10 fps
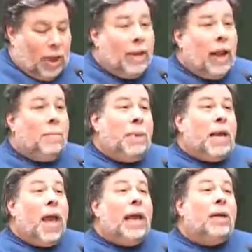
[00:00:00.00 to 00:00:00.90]
and, and
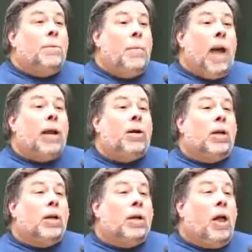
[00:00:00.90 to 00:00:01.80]
me, I admired
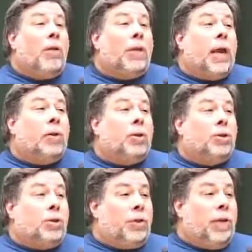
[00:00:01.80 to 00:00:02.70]
all the
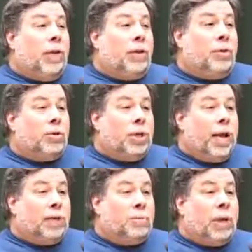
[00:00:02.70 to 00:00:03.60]
counterculture thinking of those
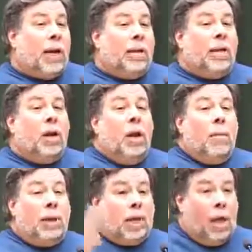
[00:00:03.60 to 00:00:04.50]
days, but I didn't
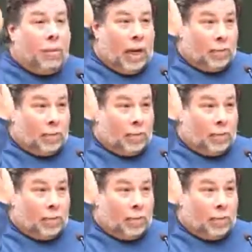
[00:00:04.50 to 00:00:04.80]
become it.